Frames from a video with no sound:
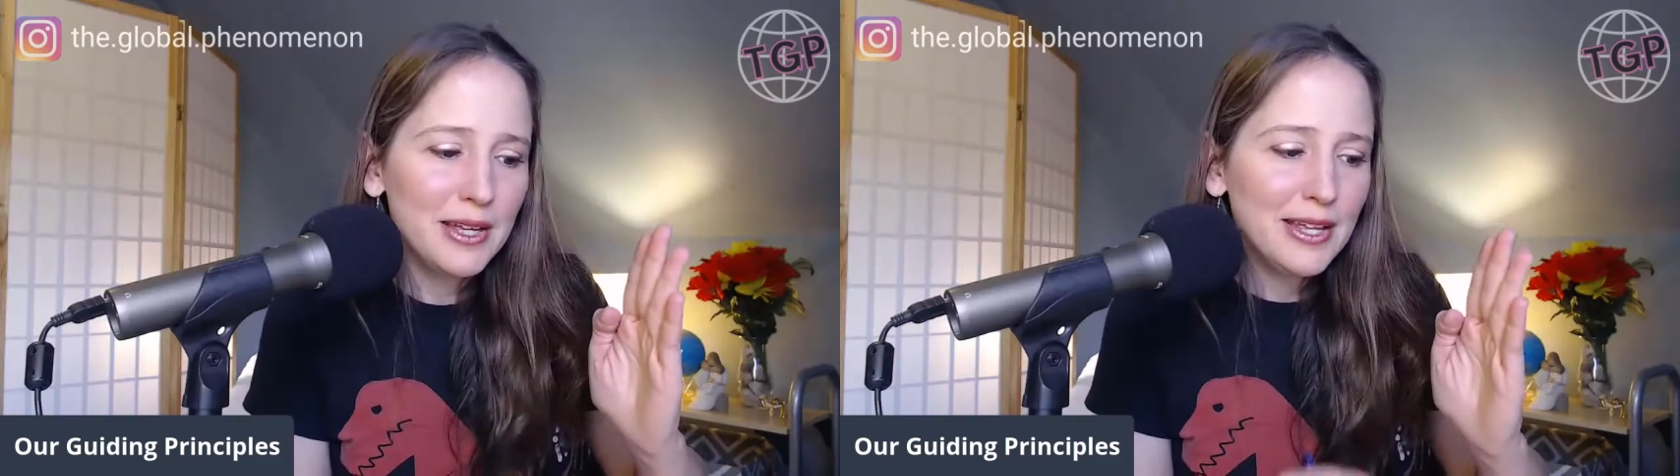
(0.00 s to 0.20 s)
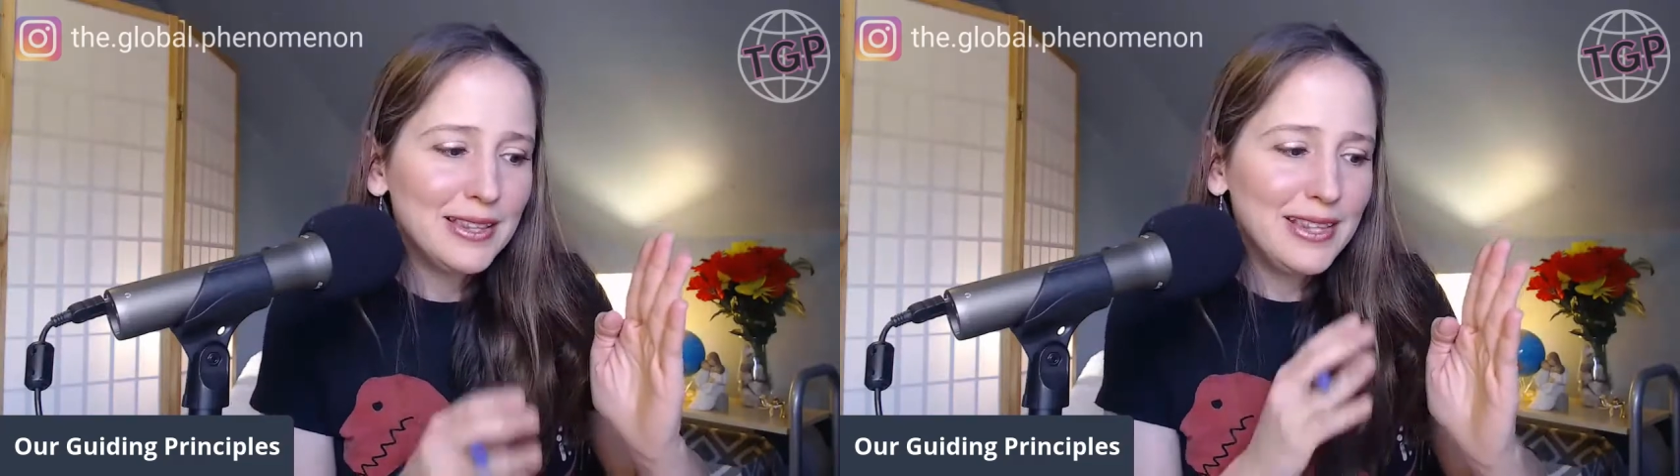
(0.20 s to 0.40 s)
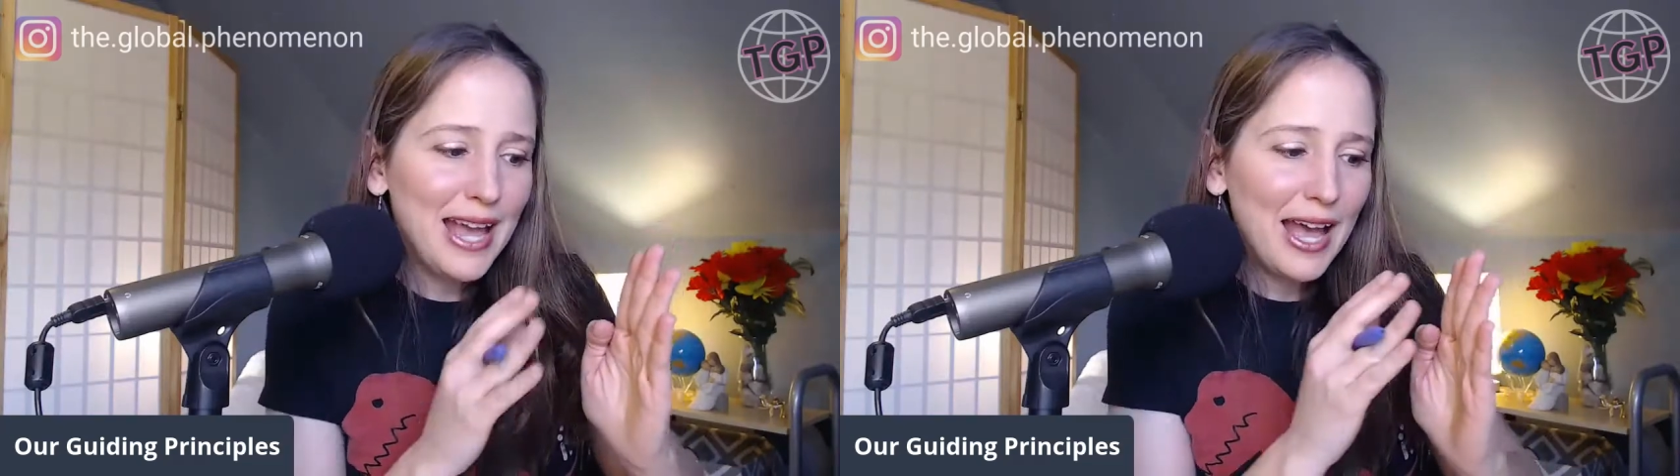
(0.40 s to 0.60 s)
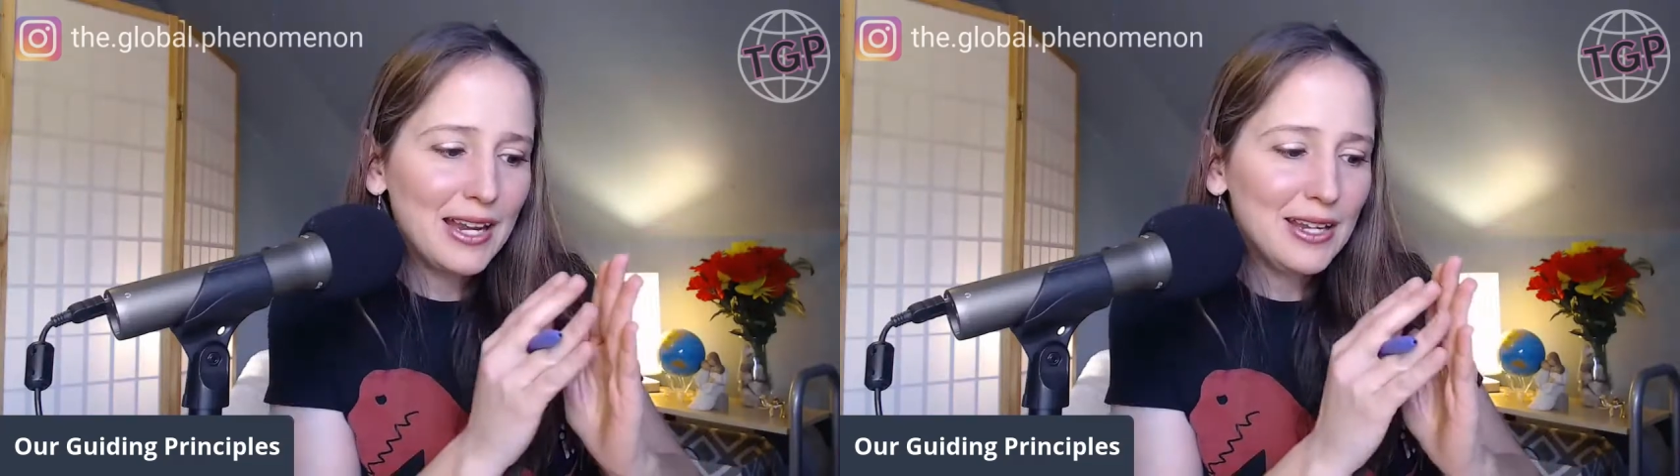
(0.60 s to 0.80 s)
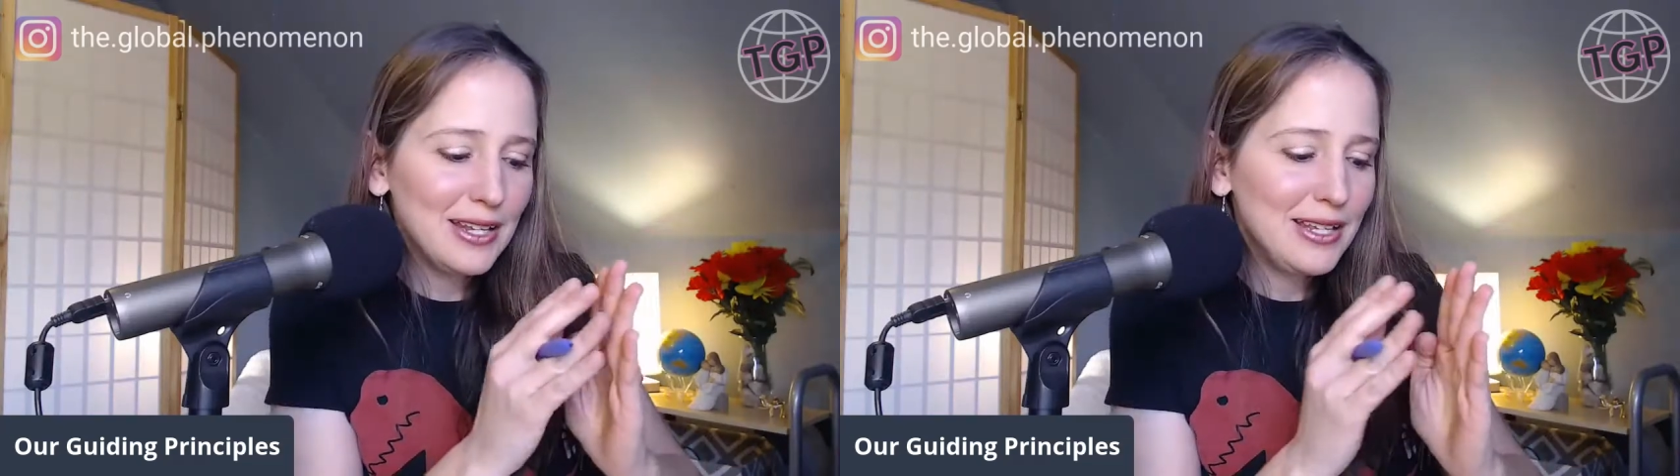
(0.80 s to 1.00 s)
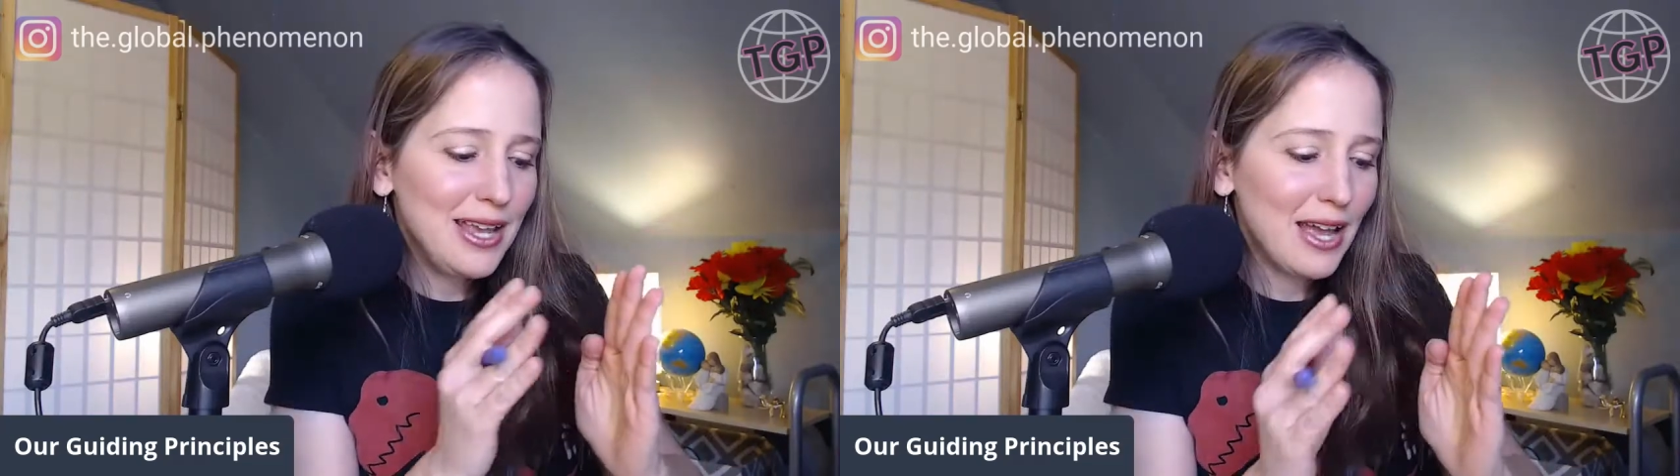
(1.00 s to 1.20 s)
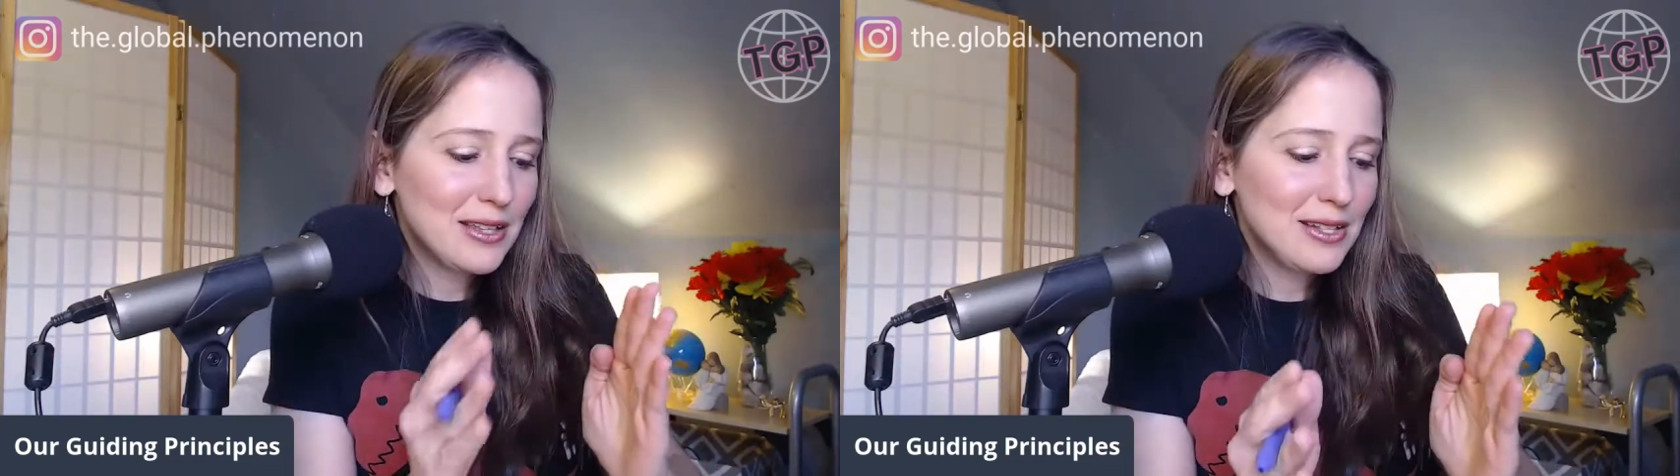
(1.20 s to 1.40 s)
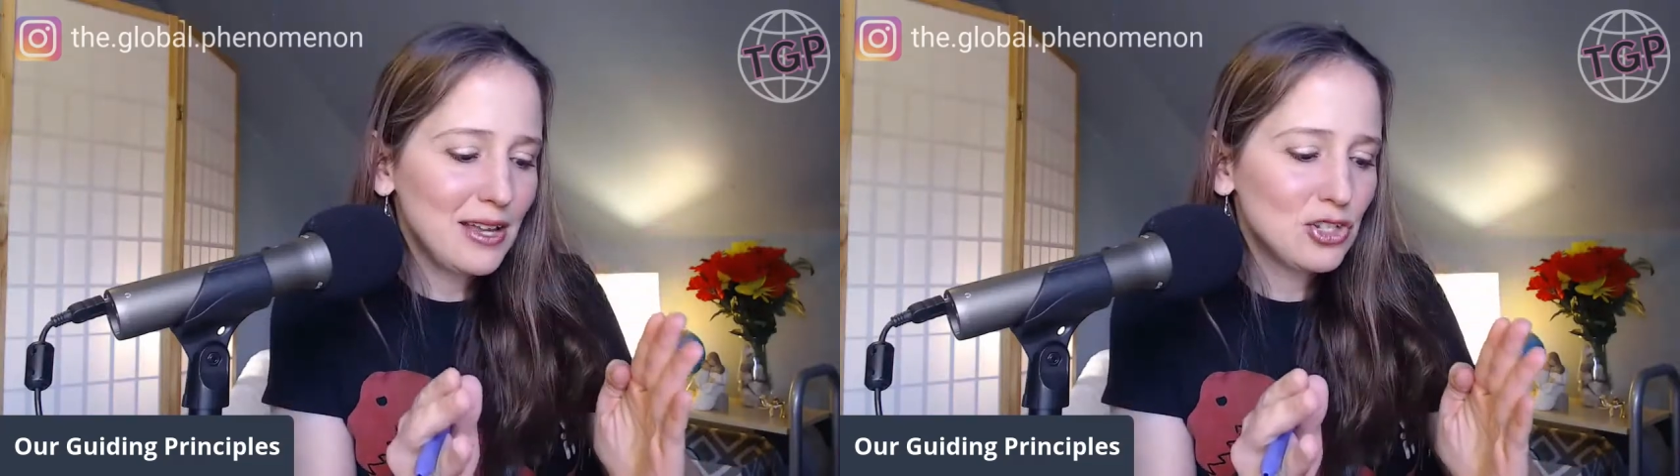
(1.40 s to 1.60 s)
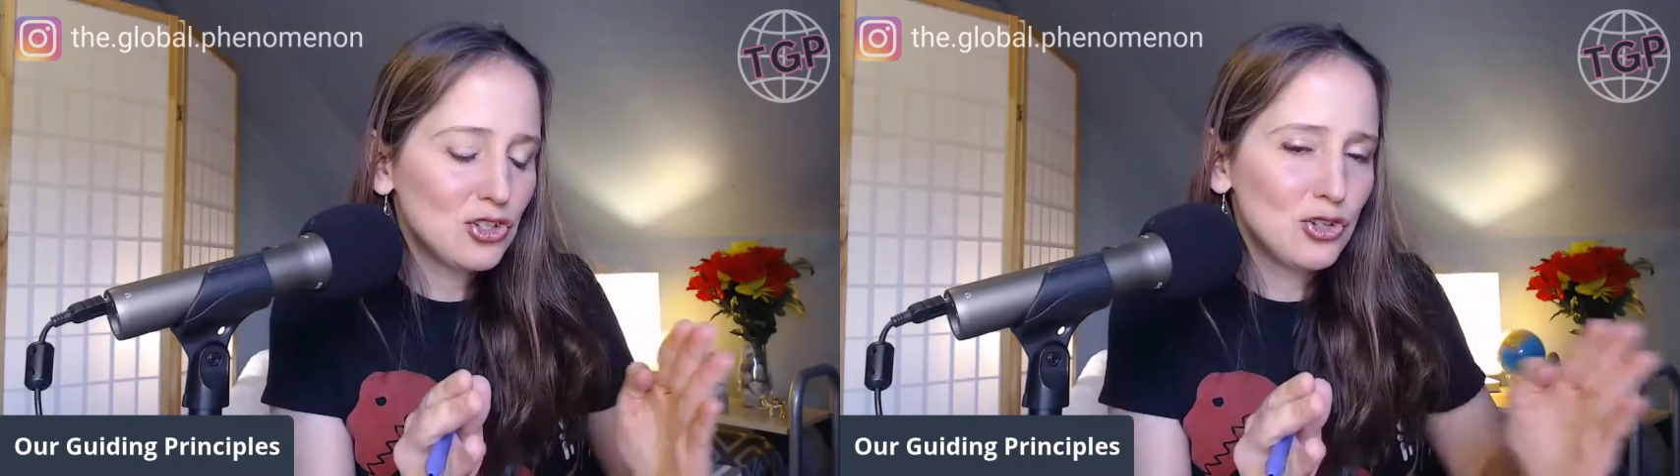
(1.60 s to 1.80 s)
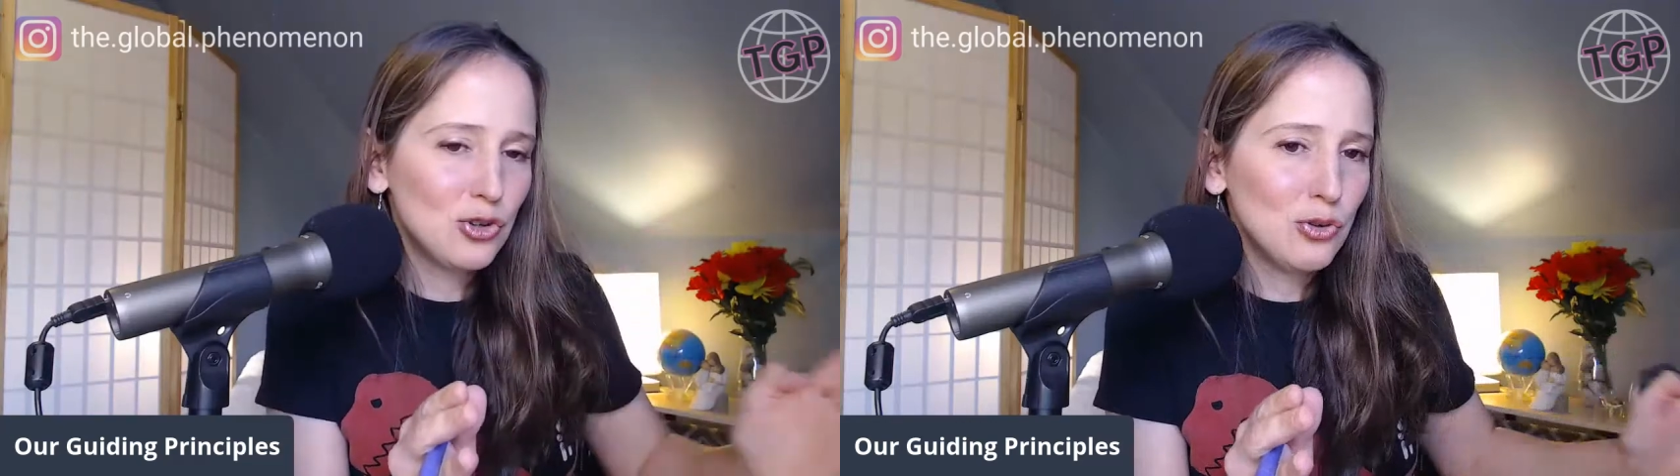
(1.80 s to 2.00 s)
that gets us
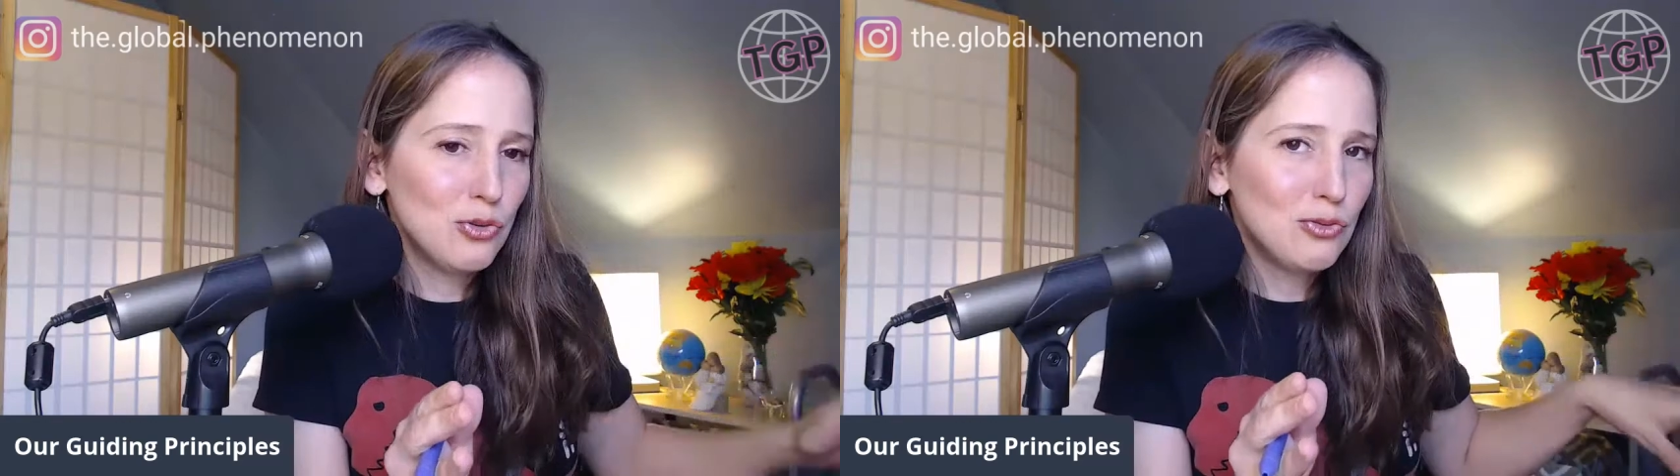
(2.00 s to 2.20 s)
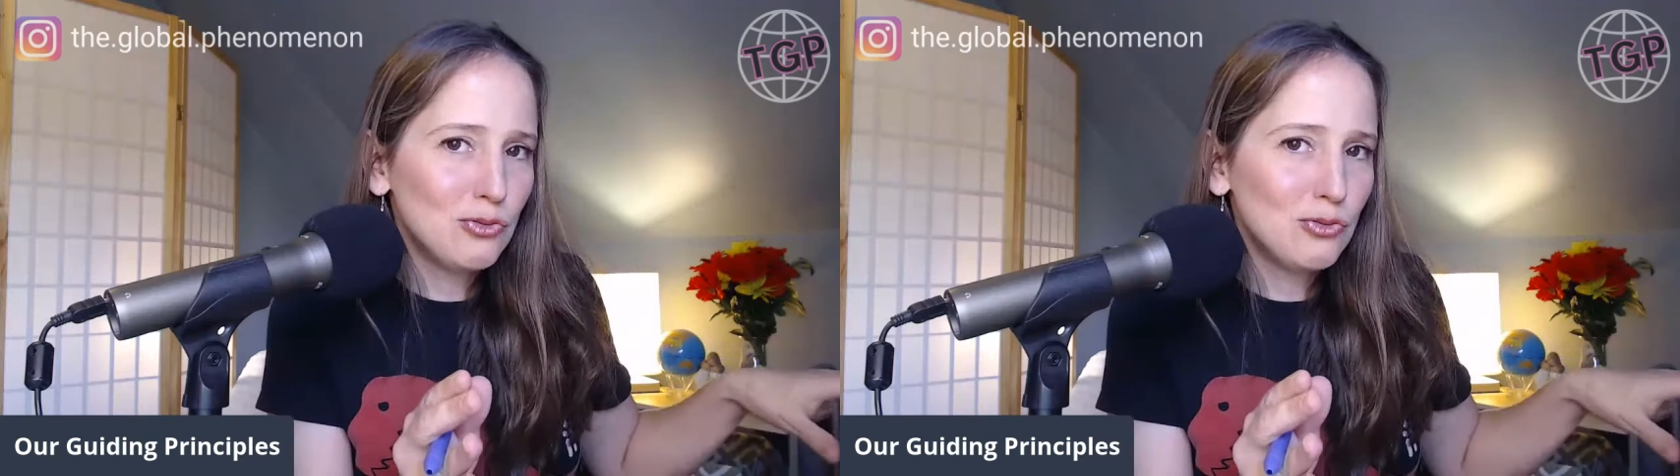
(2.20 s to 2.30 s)
to